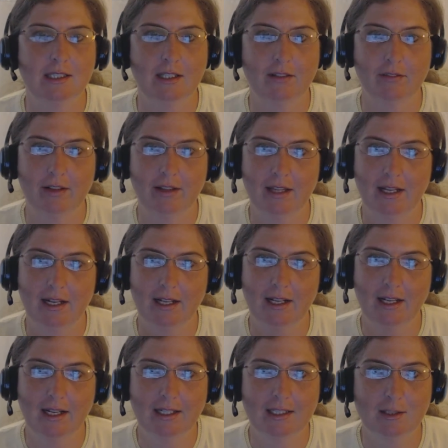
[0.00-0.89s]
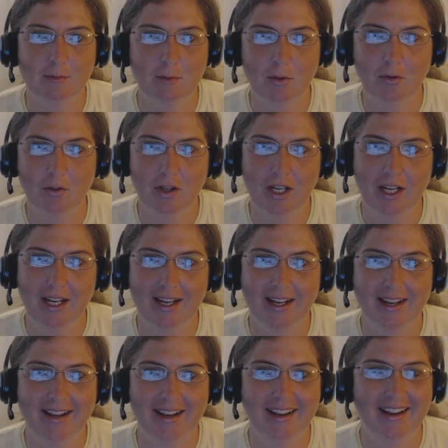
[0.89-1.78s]
giving that engagement
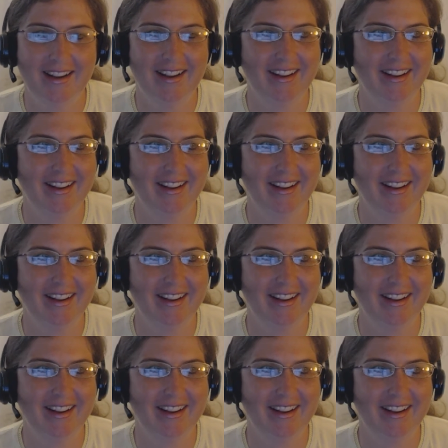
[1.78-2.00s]
ring,